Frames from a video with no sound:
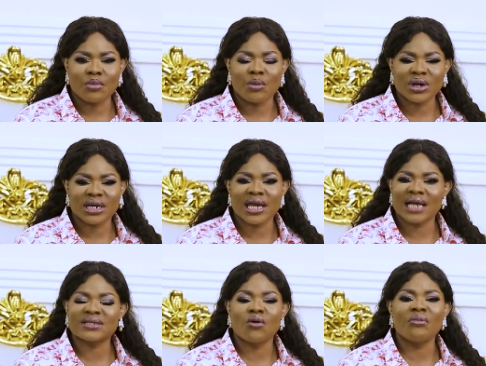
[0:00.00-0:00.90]
"But more
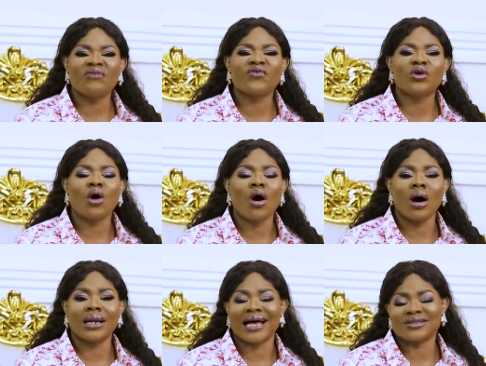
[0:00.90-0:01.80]
than so, we follow
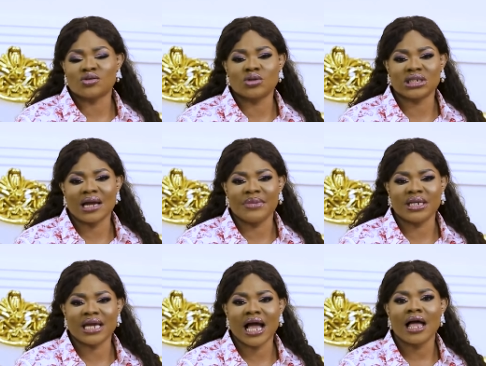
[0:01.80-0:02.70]
all our social
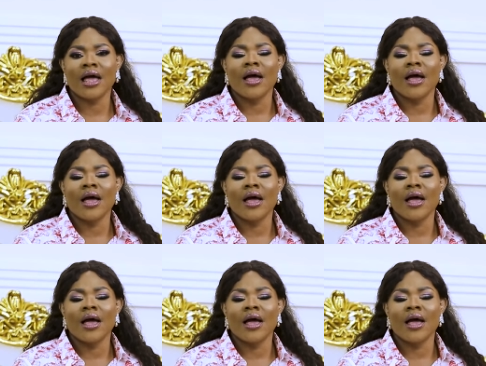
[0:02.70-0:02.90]
media